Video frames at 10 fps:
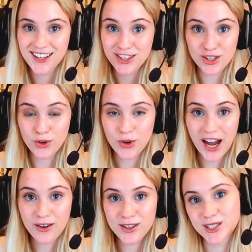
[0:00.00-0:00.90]
so you're
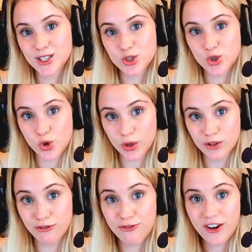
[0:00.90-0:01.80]
guaranteed to draw it
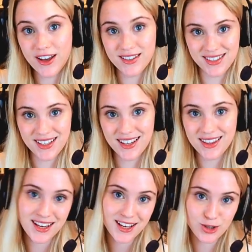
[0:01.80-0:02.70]
first in
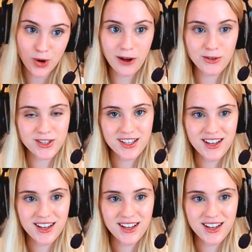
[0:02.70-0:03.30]
the next round.